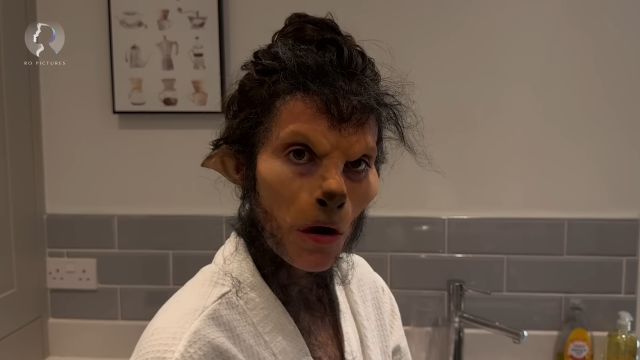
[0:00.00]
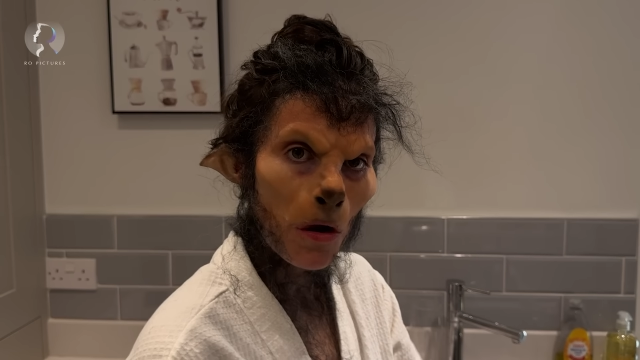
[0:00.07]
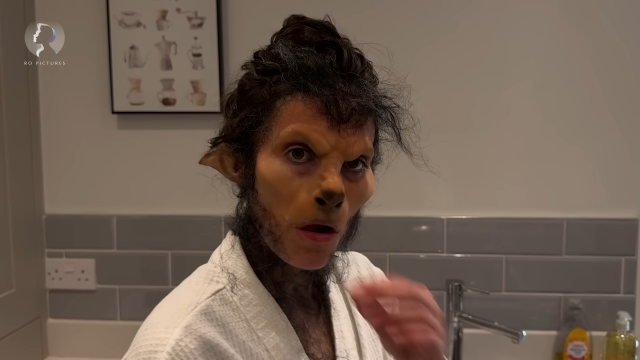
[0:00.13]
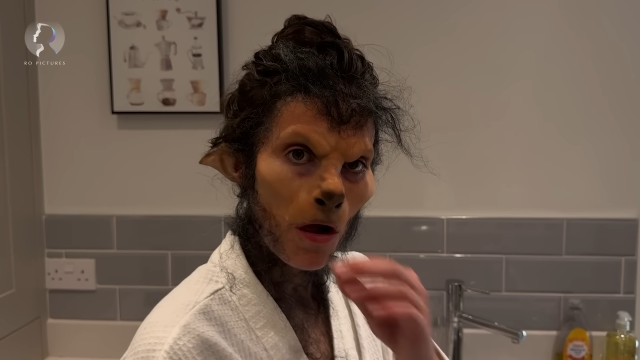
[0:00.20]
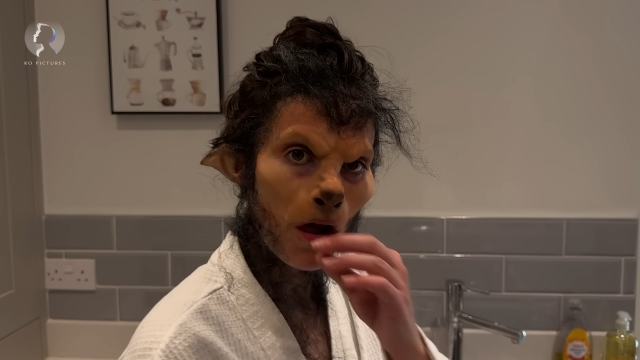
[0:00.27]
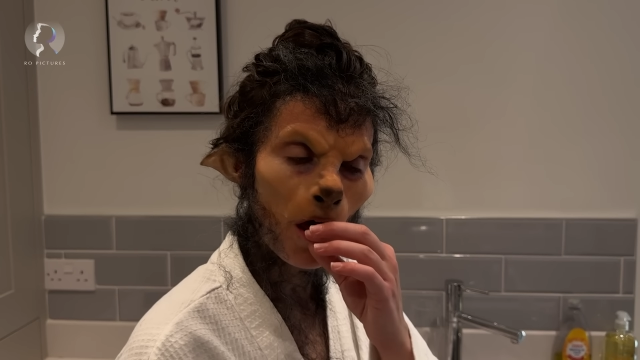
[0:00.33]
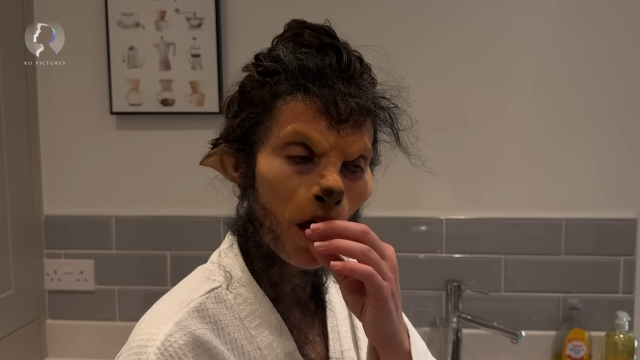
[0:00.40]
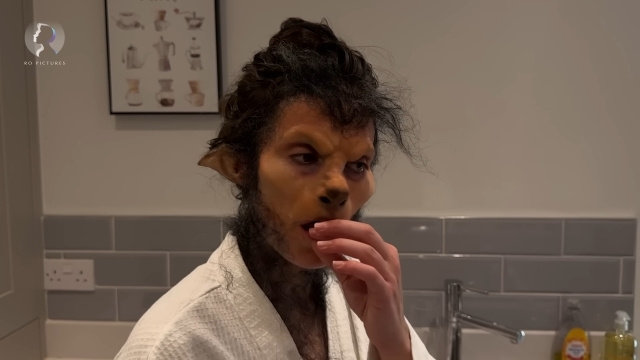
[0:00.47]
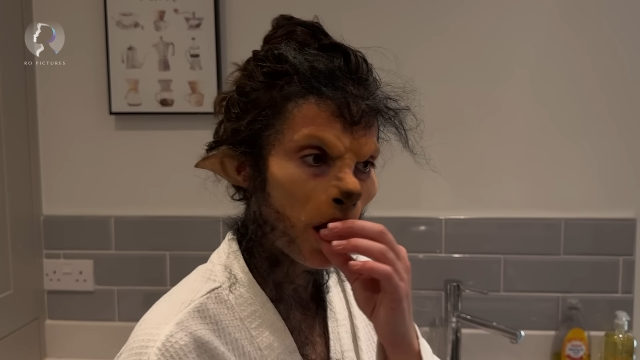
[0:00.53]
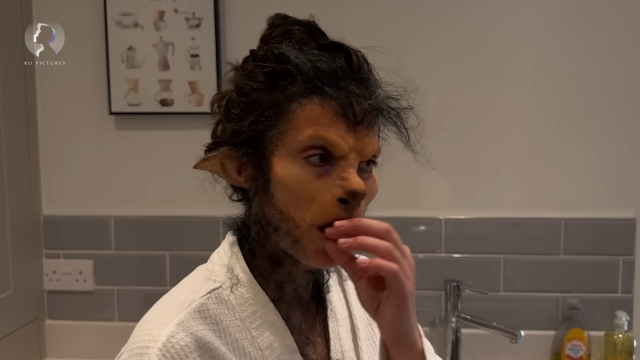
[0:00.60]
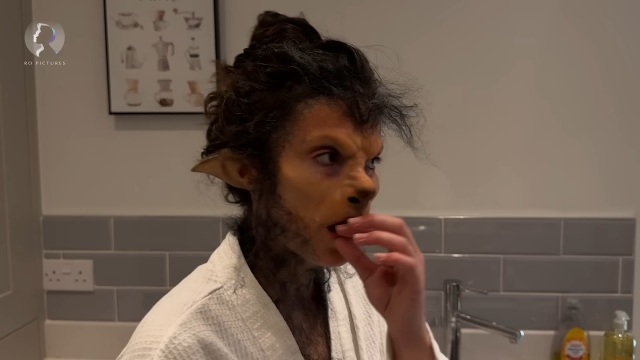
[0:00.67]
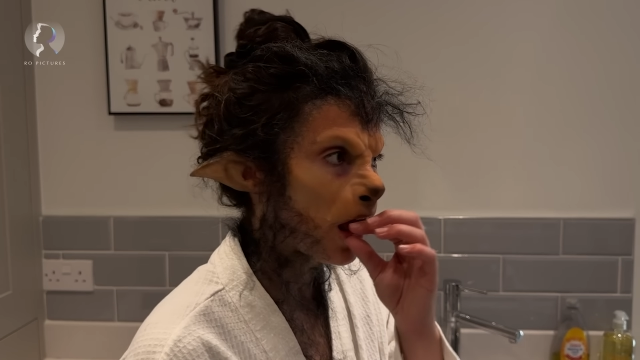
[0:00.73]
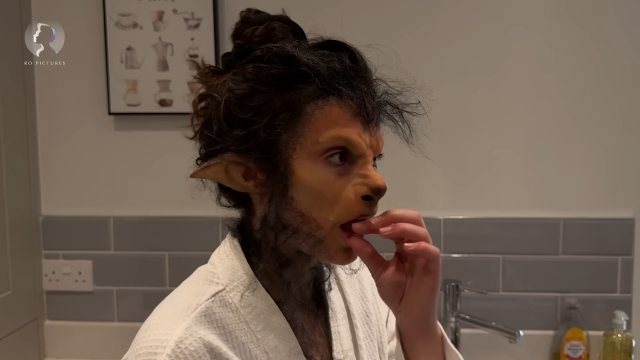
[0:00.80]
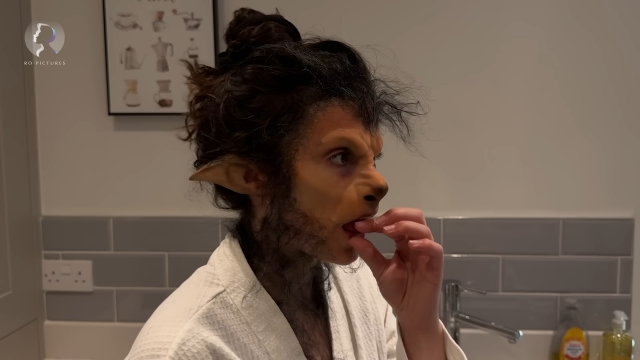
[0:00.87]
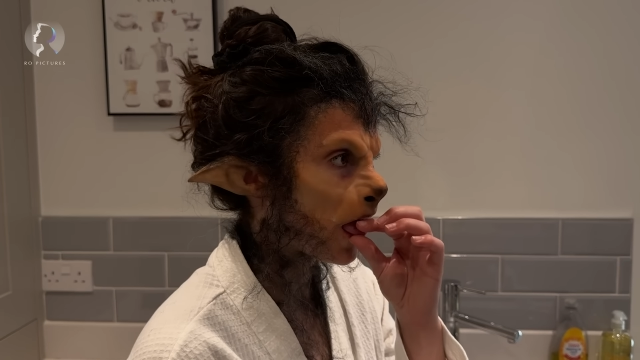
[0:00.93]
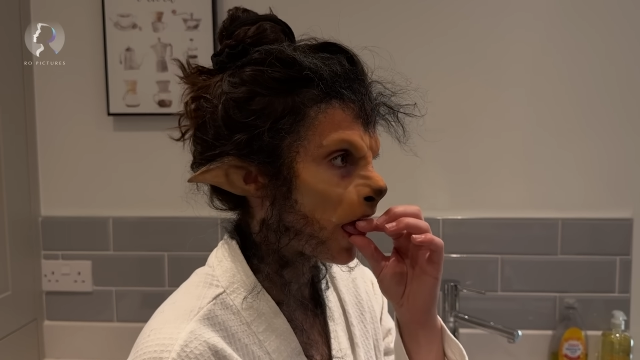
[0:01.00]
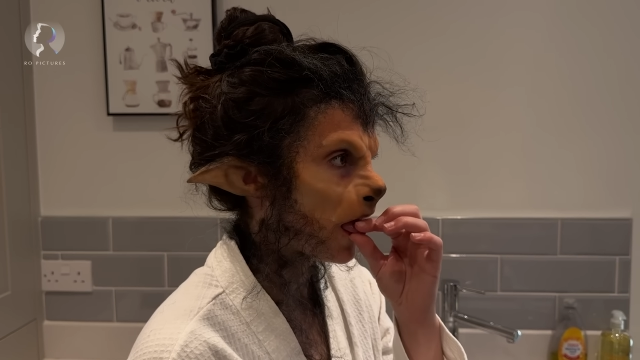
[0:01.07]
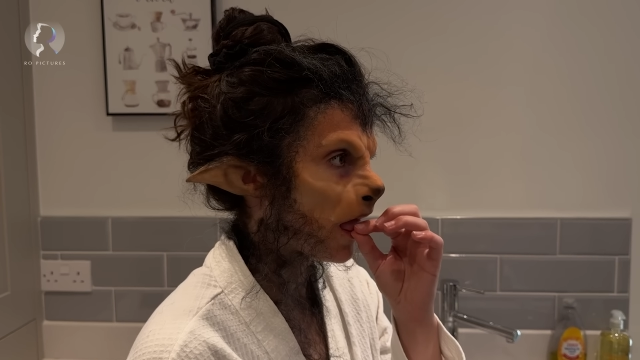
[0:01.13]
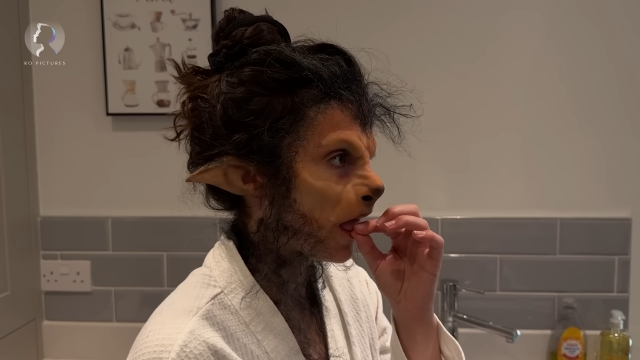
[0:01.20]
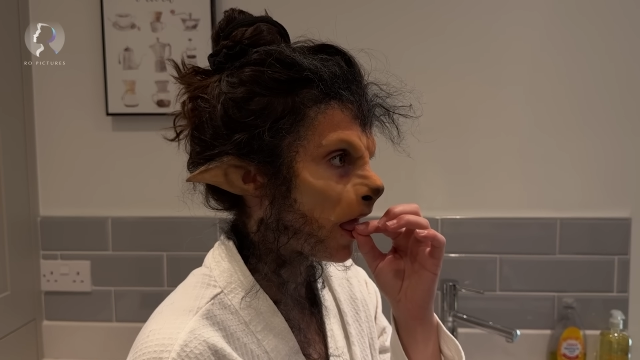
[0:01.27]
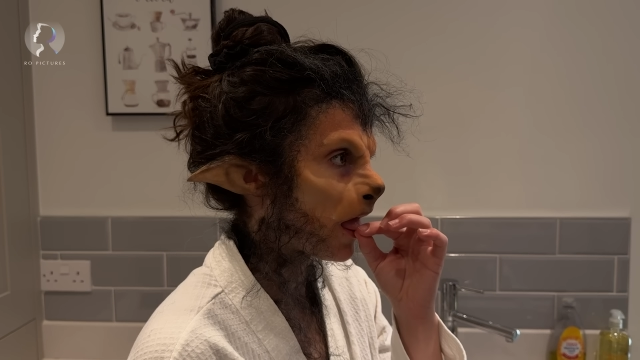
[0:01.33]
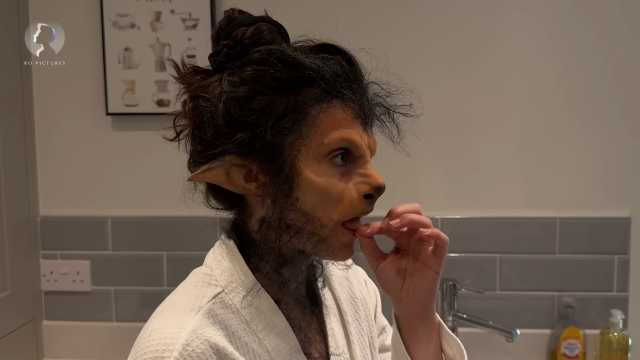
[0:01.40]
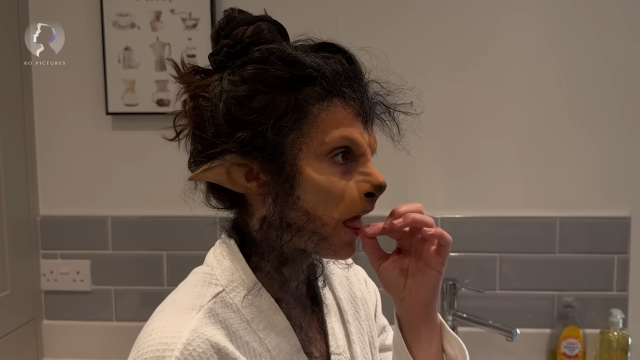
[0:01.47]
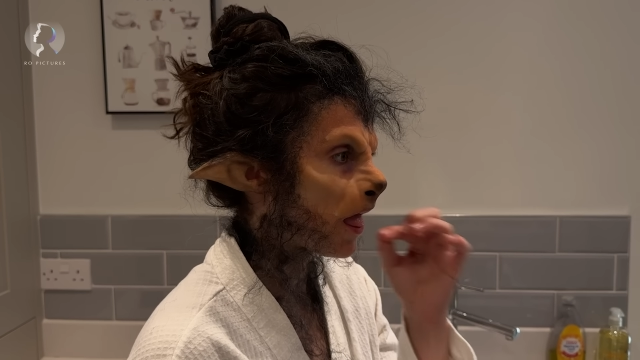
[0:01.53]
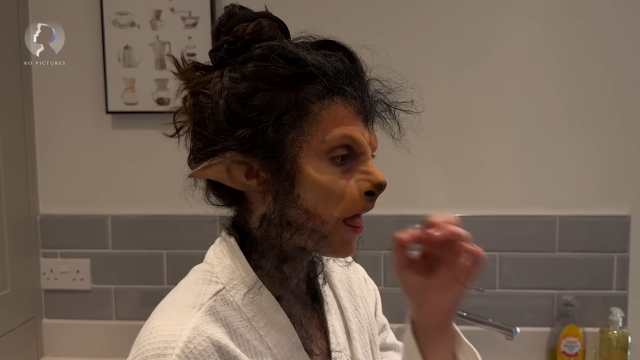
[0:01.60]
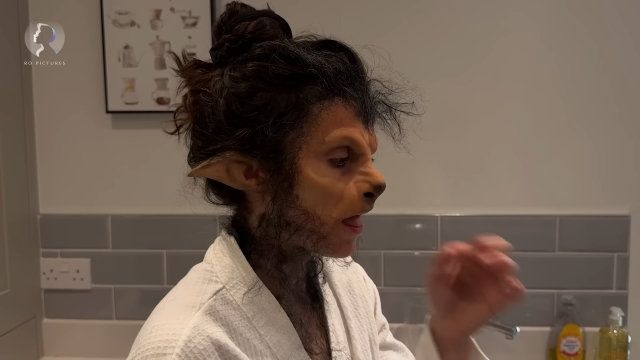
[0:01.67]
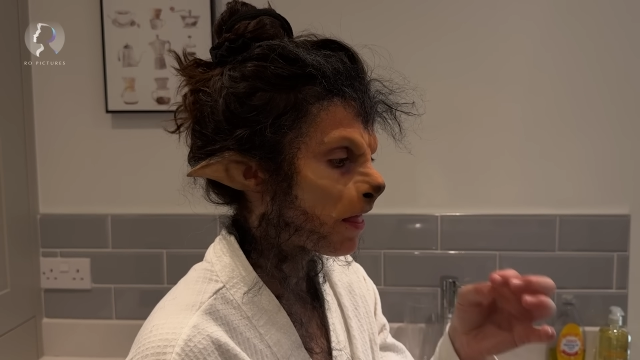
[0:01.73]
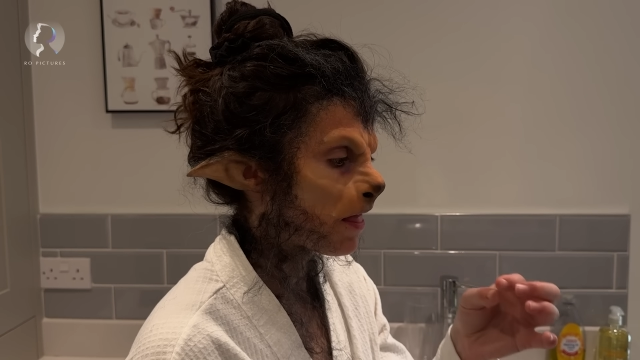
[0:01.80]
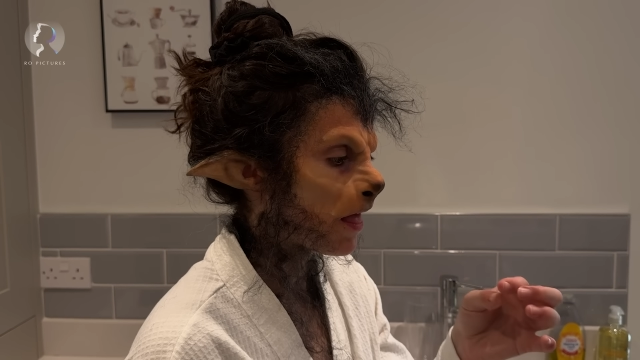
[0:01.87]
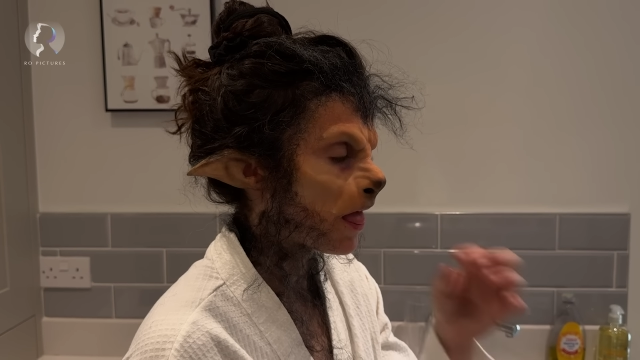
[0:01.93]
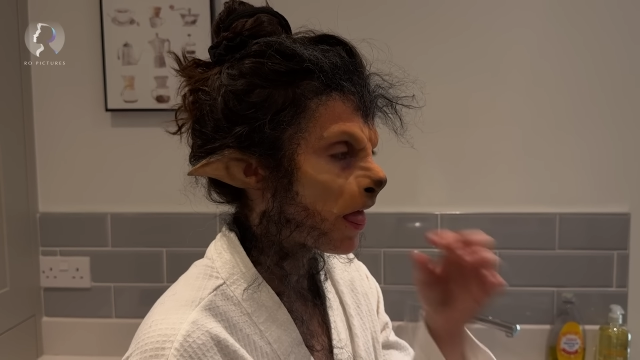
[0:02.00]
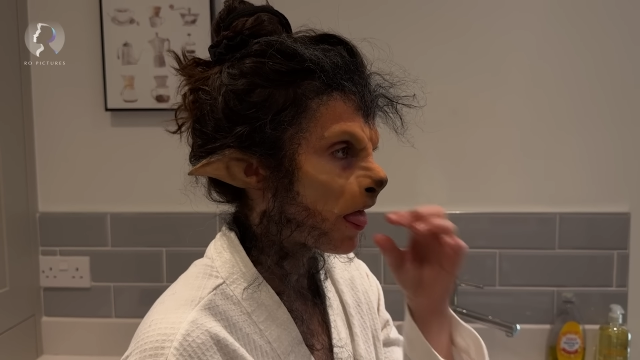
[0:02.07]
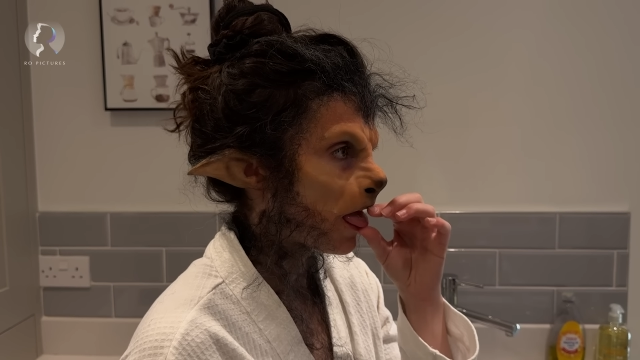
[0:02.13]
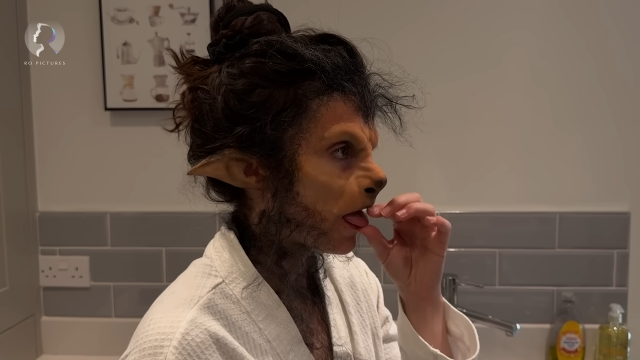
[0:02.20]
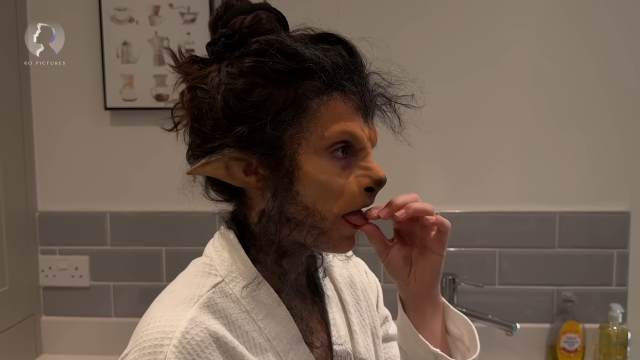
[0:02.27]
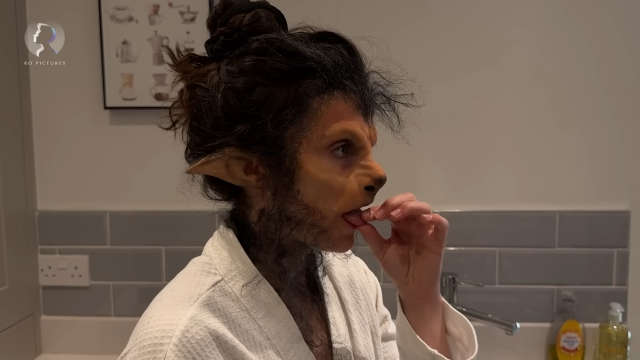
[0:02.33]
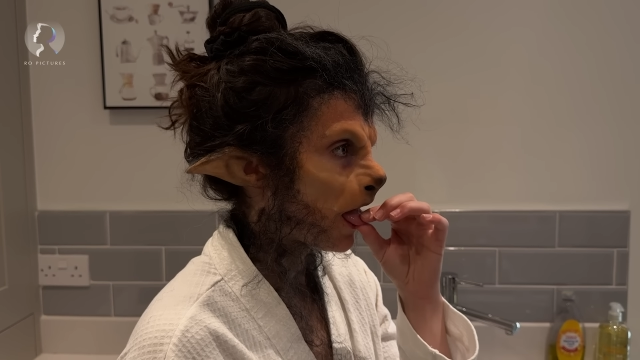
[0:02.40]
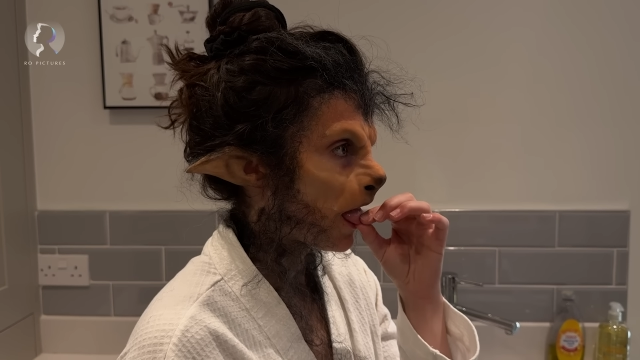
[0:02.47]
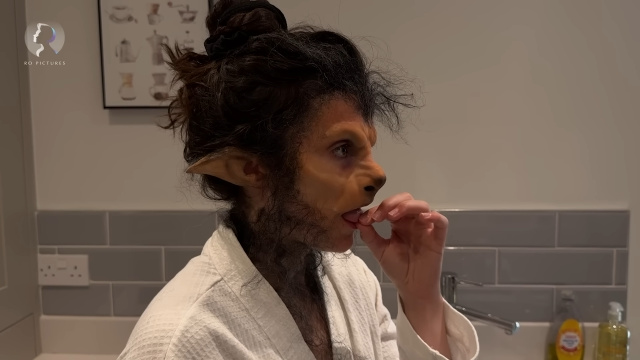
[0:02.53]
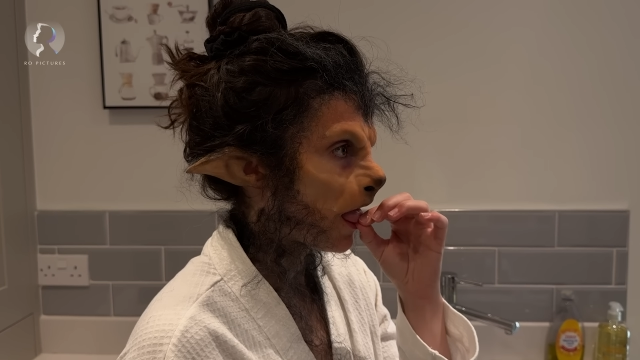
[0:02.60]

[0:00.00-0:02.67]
But I think it's also the fact of how